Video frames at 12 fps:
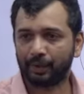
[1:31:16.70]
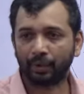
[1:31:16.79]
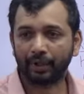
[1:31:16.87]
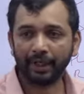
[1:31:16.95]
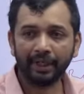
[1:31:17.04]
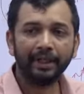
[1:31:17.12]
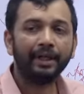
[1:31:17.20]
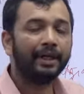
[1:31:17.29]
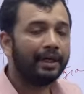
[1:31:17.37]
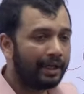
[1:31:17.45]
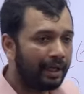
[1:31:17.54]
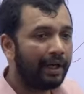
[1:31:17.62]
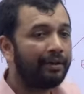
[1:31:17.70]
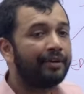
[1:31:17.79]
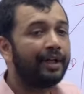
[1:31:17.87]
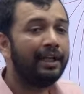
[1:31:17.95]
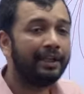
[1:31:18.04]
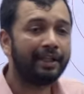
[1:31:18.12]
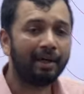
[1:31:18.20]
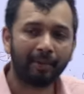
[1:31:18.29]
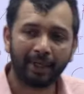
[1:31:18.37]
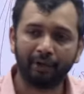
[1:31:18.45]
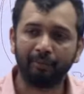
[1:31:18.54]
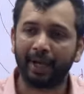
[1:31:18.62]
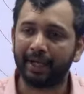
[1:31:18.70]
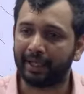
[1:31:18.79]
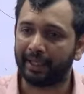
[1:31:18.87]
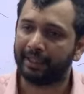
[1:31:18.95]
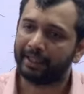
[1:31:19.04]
Okay, let's say lithium ion battery,